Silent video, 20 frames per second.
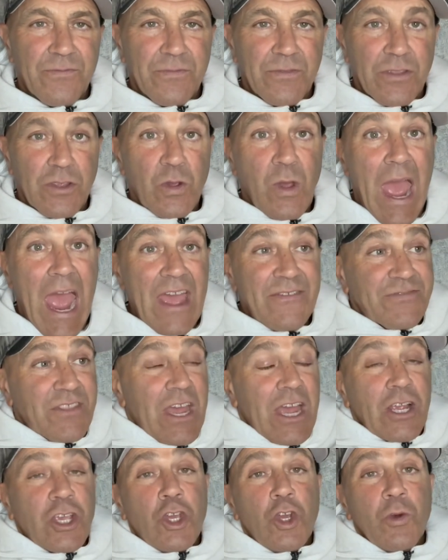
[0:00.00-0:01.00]
You have to
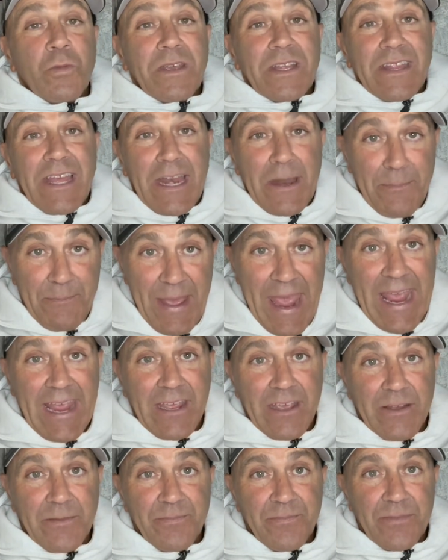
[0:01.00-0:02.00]
accumulate a bank.
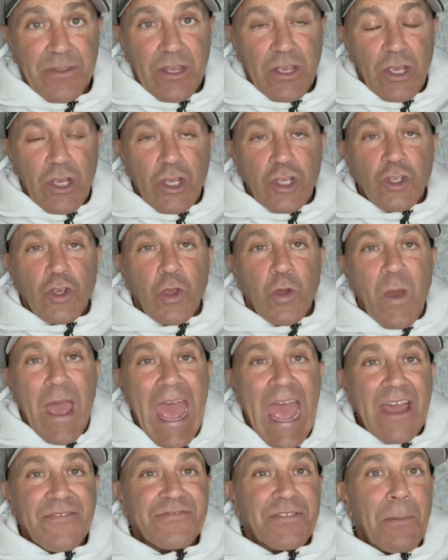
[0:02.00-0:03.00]
So you
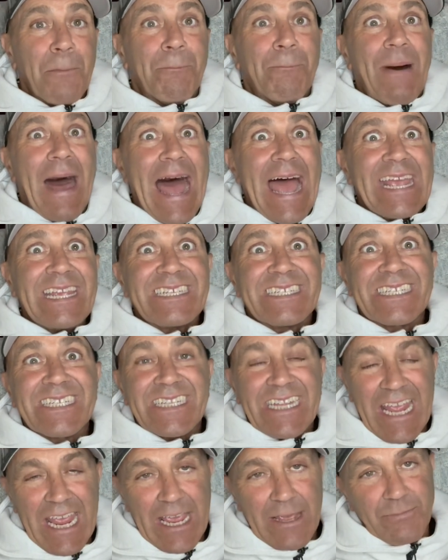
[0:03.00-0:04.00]
have to buy
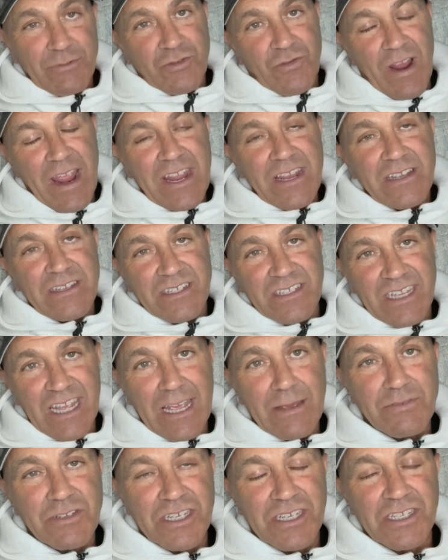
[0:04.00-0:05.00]
stamps, right? Because
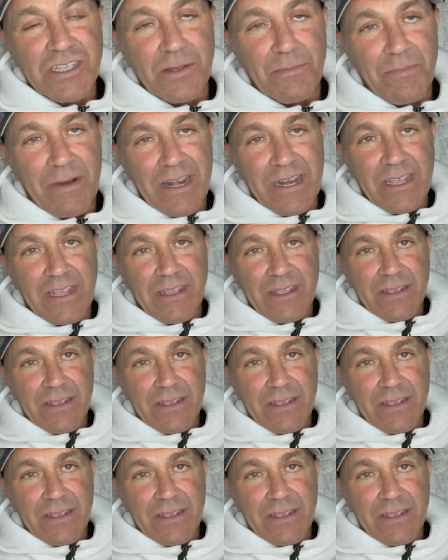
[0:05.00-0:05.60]
stamps is the money.